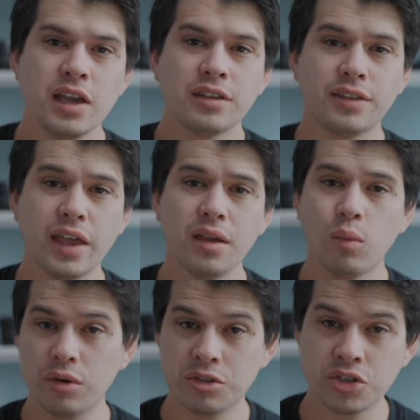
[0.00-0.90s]
Today,
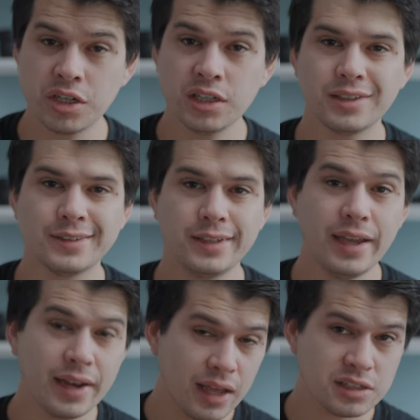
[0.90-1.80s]
we're returning to the
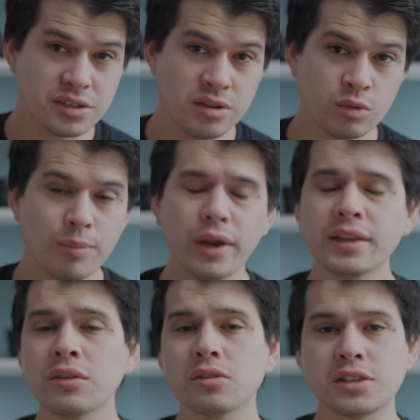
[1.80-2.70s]
Edit-Like series where we break
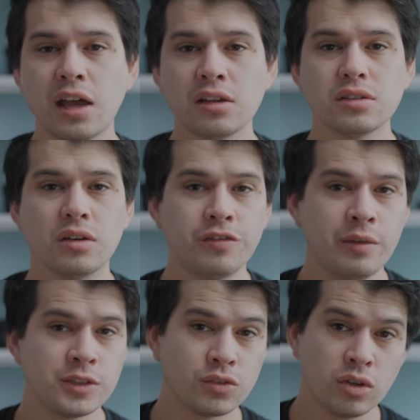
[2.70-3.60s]
down the styles of
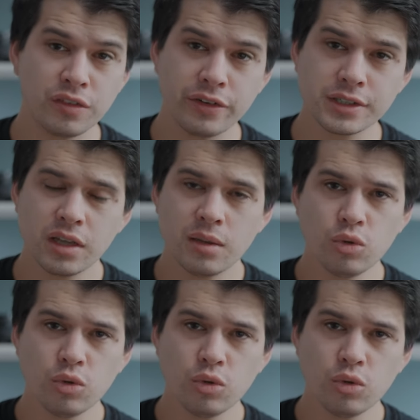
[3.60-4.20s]
famous photographers,